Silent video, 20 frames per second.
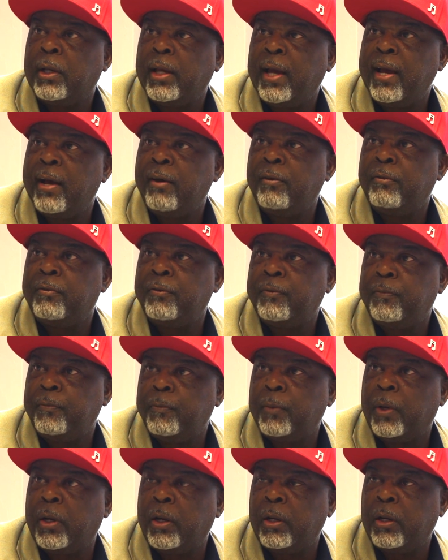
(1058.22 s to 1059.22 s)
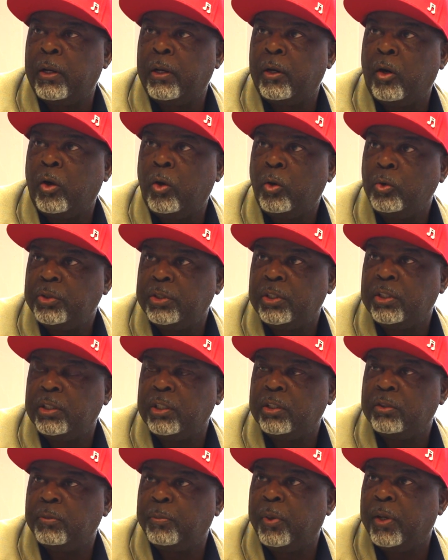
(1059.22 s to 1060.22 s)
have hosted
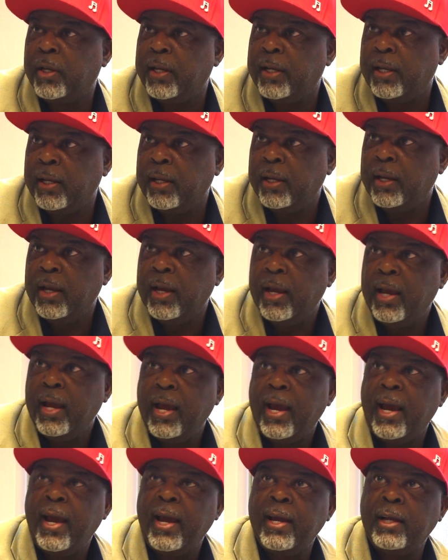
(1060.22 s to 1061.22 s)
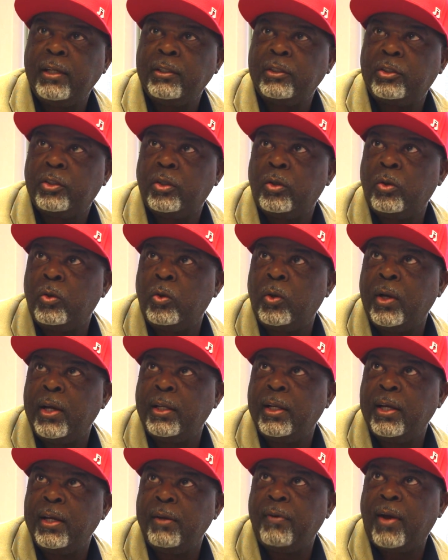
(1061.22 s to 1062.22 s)
this play and so
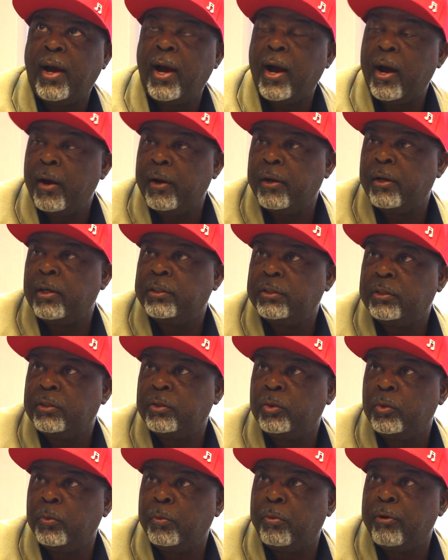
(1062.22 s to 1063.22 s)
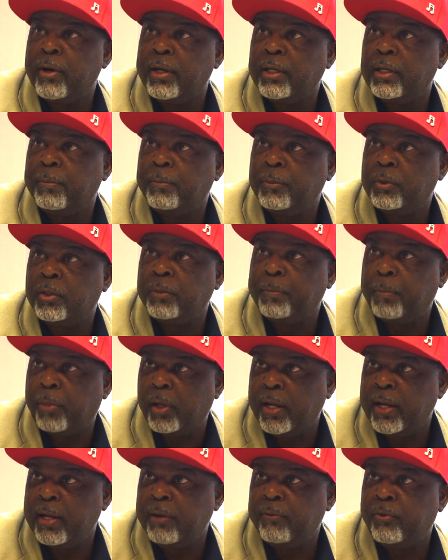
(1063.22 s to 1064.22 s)
and they've hired us to bring the, the
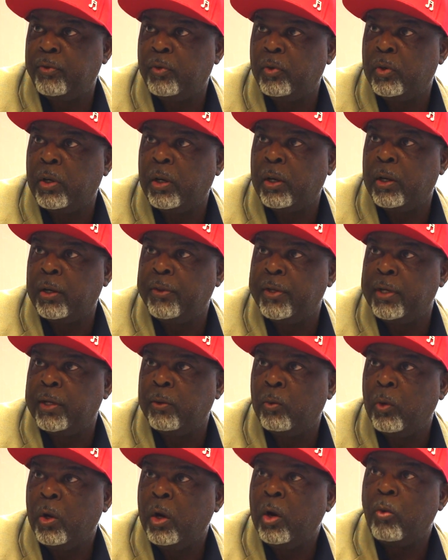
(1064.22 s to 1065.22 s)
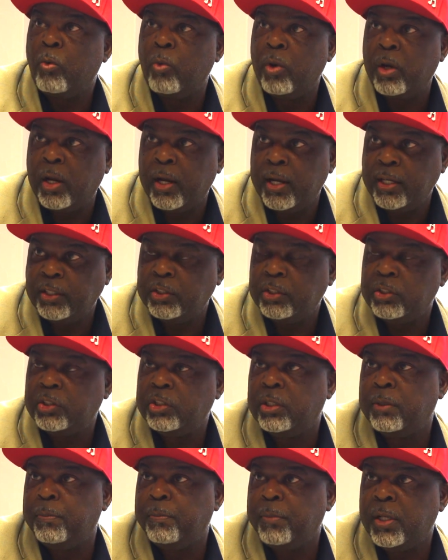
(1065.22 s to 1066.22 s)
play for uh, their
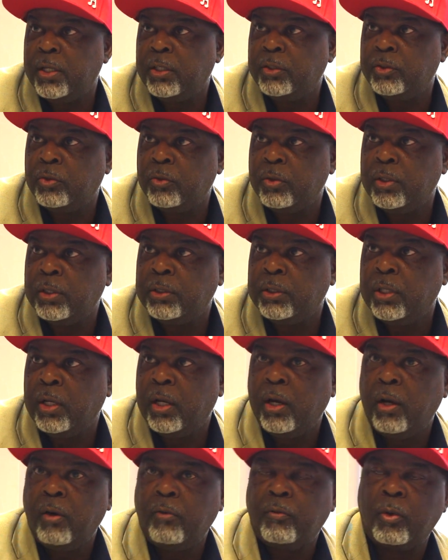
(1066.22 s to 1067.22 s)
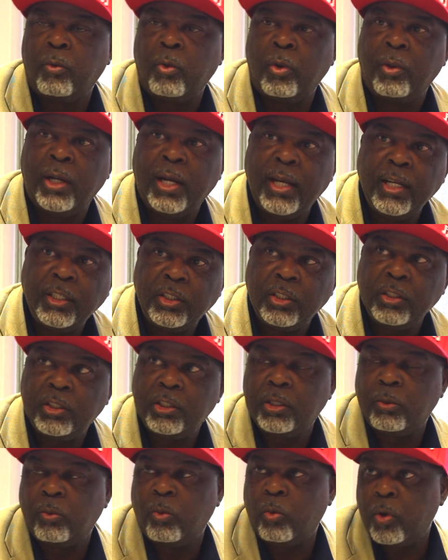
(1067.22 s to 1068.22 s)
relationship ministries or
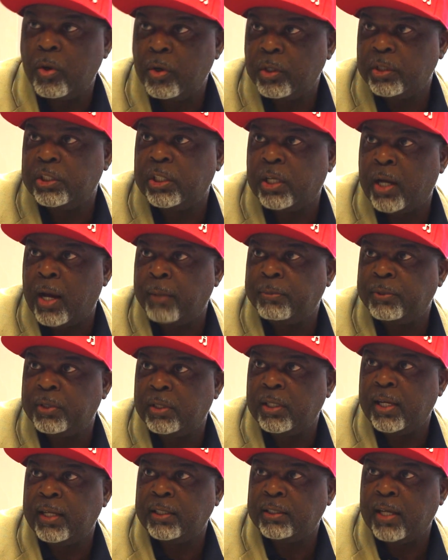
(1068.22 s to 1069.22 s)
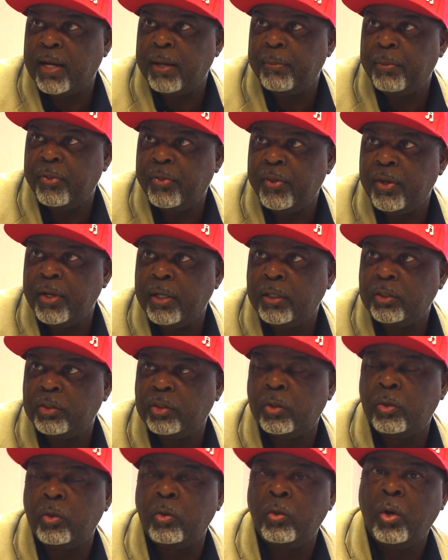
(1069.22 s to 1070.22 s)
relationship workshops and that type of thing
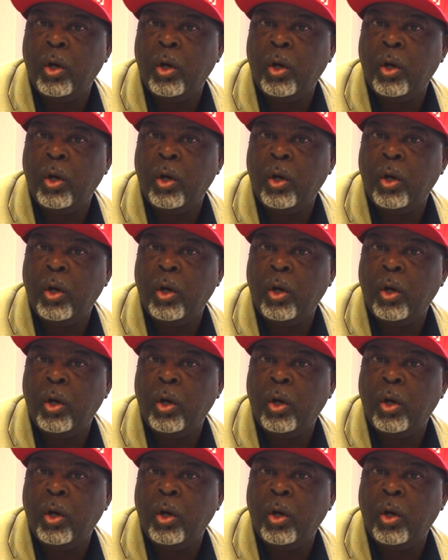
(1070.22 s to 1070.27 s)
so